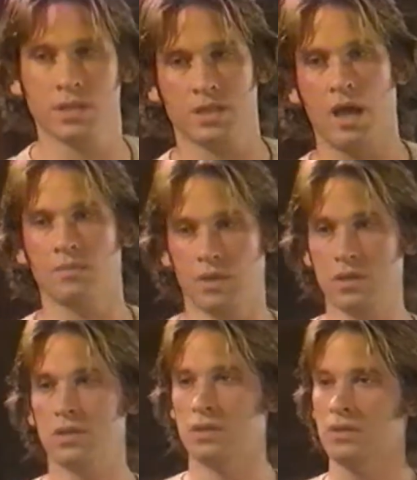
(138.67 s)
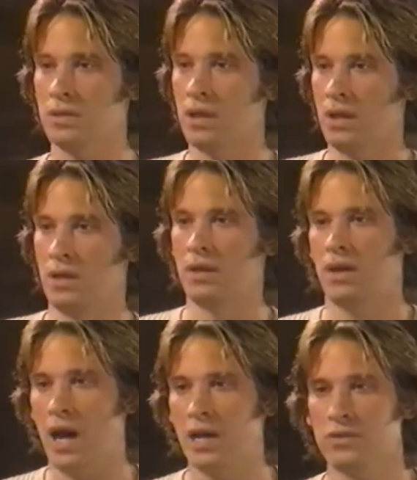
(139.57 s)
of time it is to
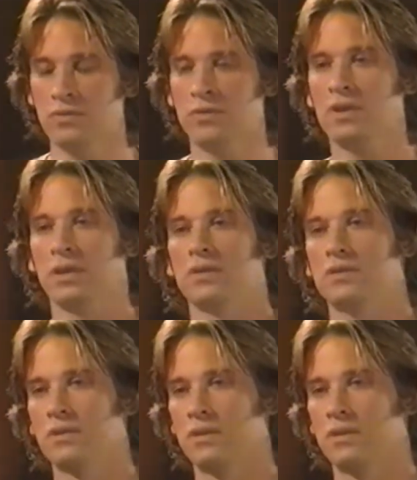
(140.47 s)
hide your feelings.